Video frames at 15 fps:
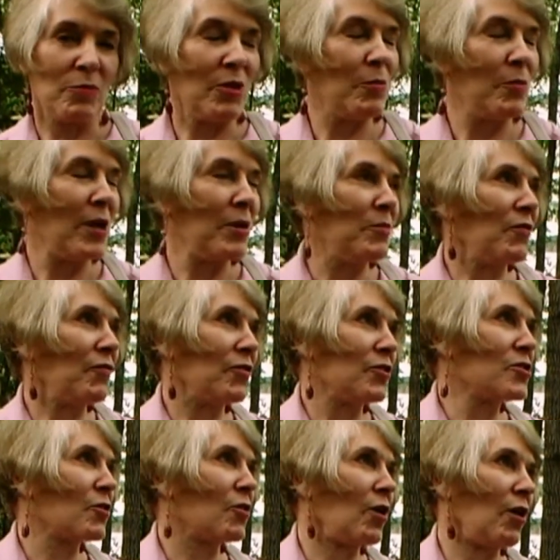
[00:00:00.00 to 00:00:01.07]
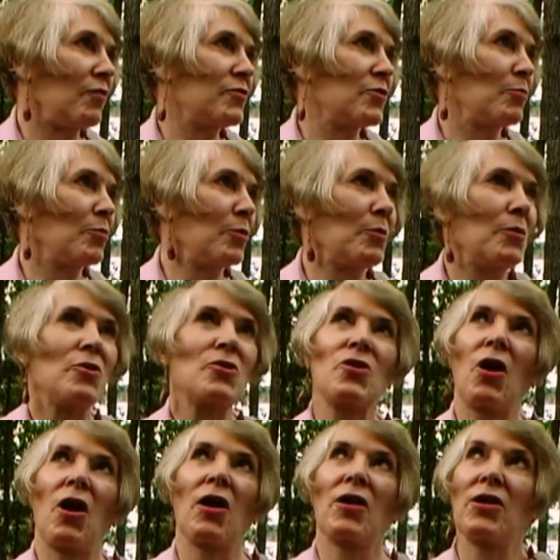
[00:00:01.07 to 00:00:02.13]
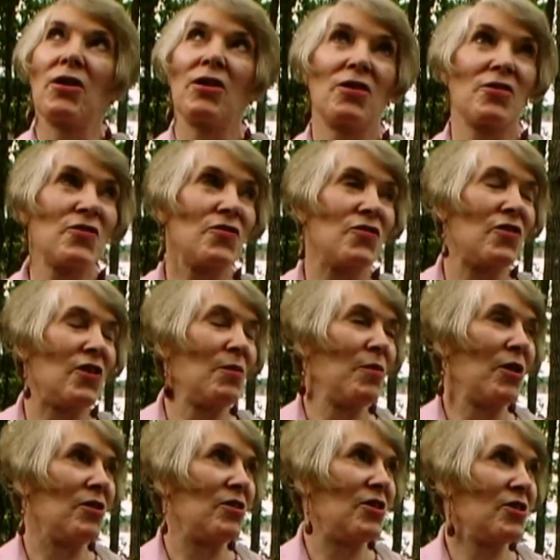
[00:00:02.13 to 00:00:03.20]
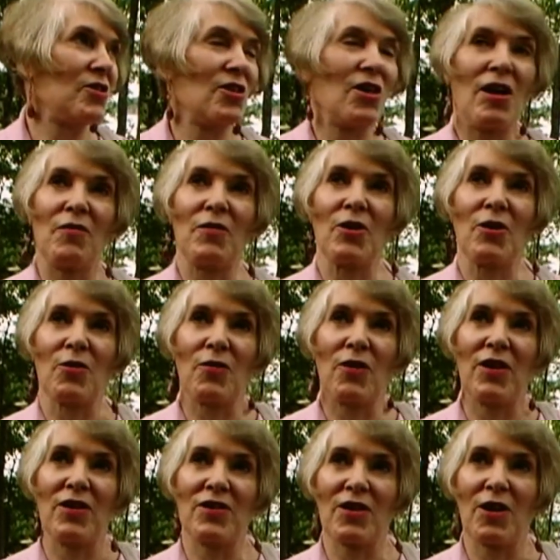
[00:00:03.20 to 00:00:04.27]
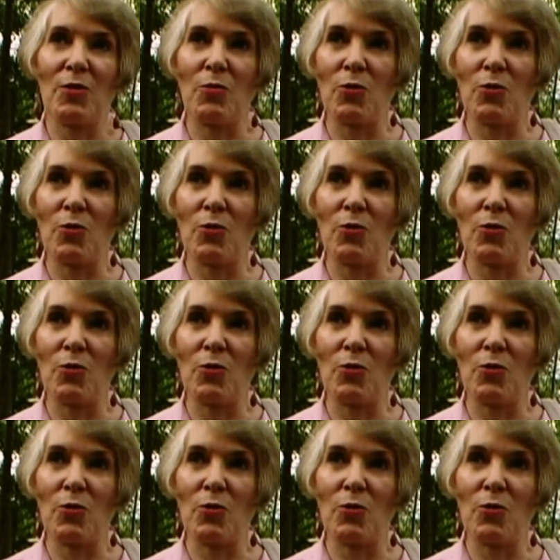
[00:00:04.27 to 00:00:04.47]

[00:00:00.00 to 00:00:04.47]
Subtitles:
You made me feel so comfortable. We were talking yesterday about Nietzsche, having a grand time,